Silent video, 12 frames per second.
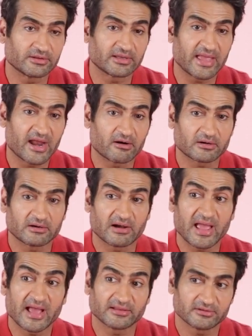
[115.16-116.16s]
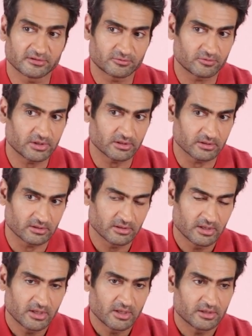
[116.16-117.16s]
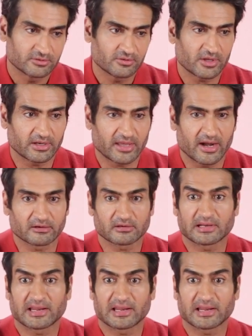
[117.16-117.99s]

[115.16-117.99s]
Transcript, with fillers: the character as it's written. It's not a character